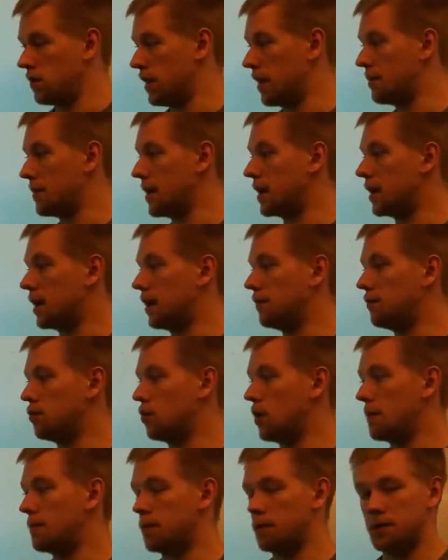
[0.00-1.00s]
They may give
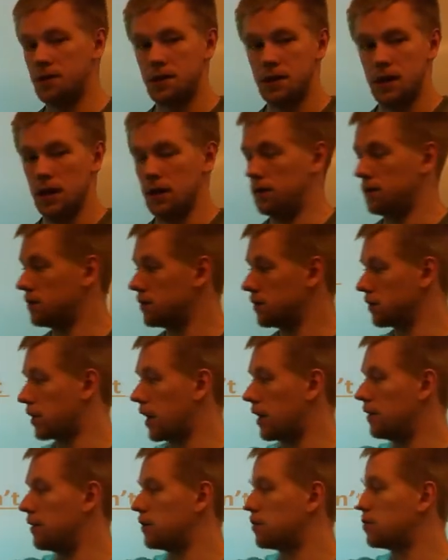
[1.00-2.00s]
you a percent.
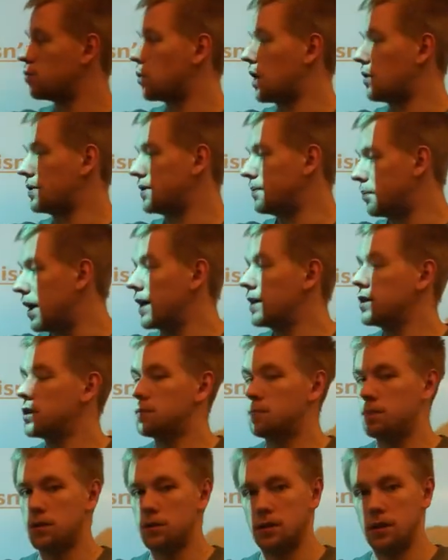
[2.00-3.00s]
Okay, this is why we
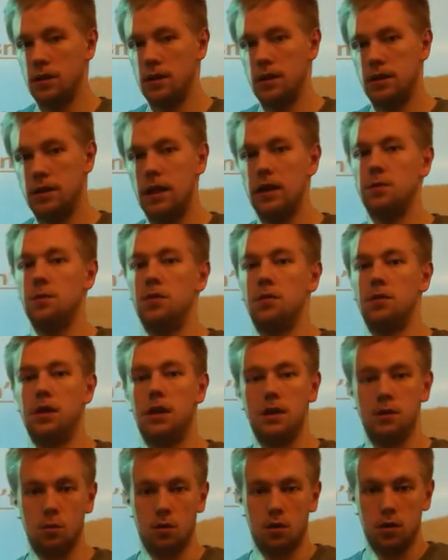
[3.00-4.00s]
practice percent to decimal,
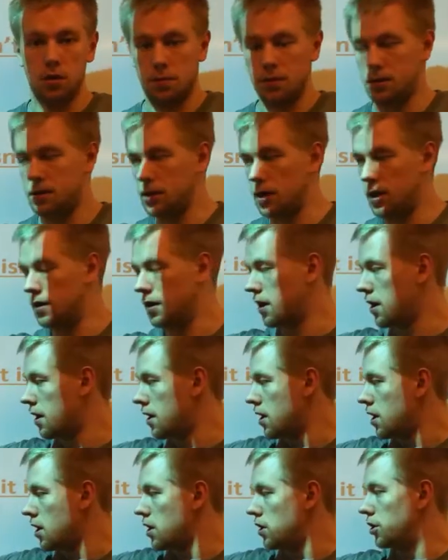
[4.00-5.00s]
decimal to percent.
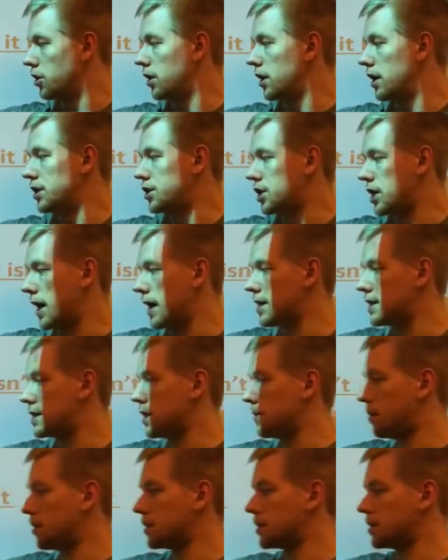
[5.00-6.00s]
You're going to change
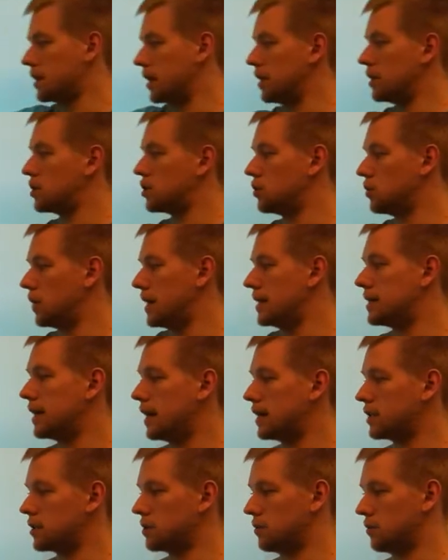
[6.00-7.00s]
the percent to a
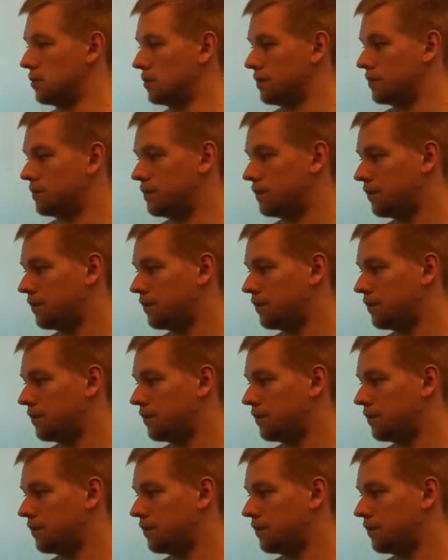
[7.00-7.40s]
decimal.